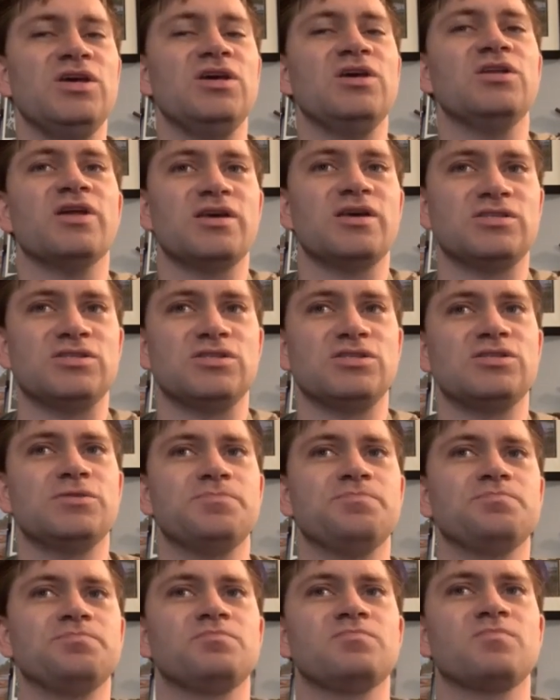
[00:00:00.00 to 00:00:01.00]
license.
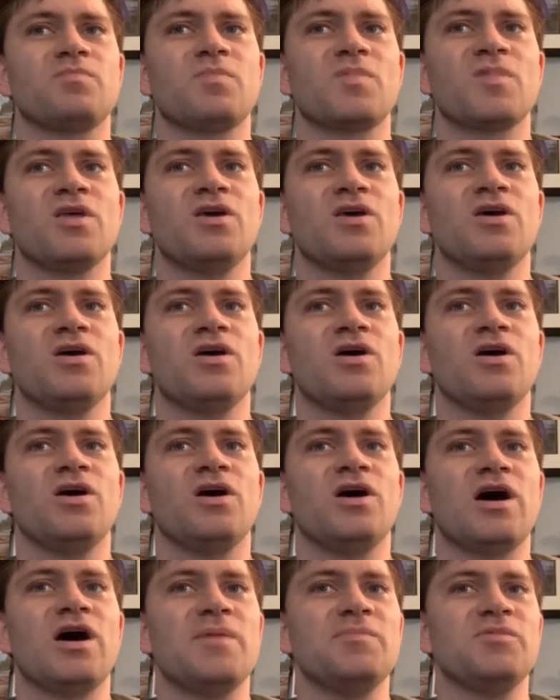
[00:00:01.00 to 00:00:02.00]

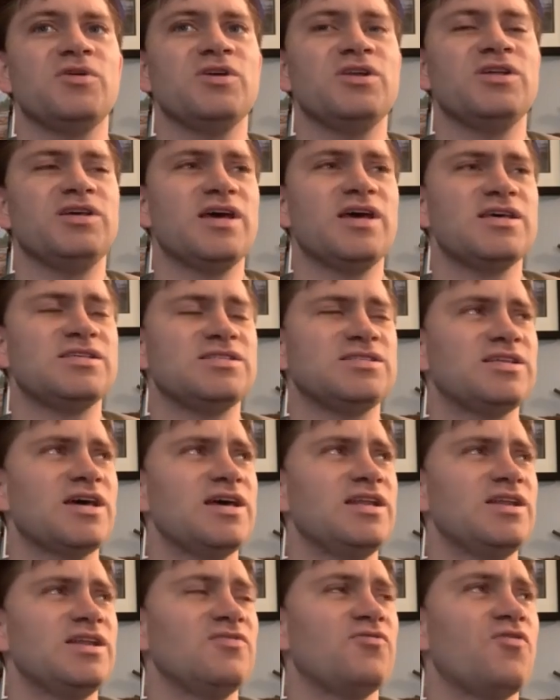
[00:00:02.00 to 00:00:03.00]
I'm gonna guess
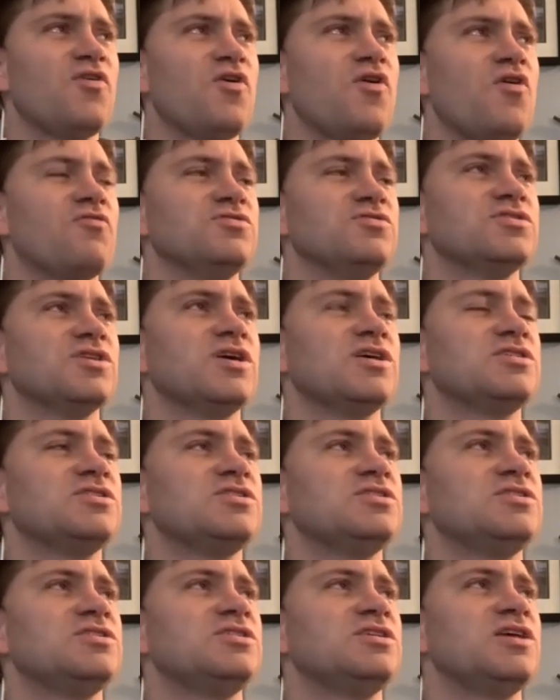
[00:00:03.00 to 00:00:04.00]
that involves, like,
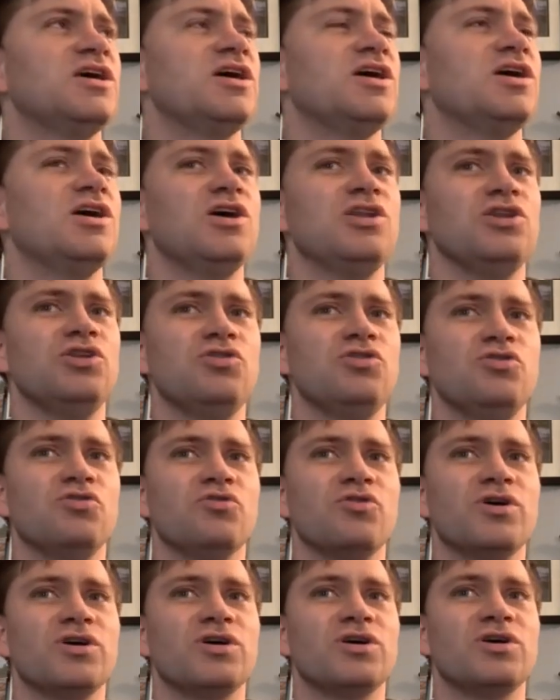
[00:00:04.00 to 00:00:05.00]
say, a New
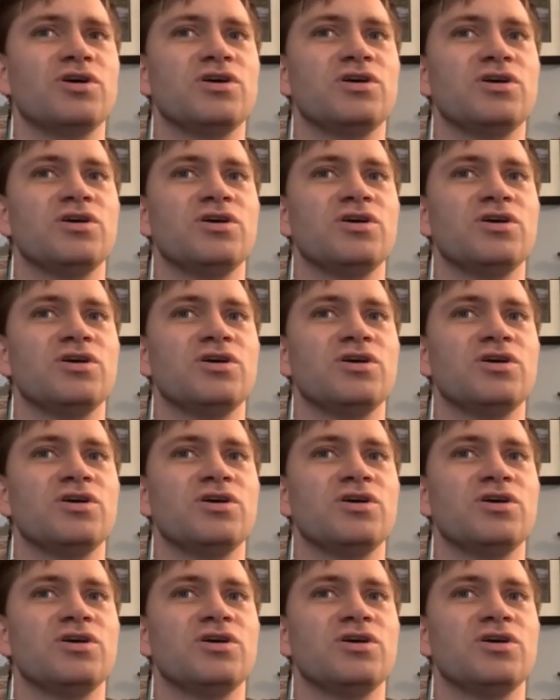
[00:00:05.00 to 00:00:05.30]
York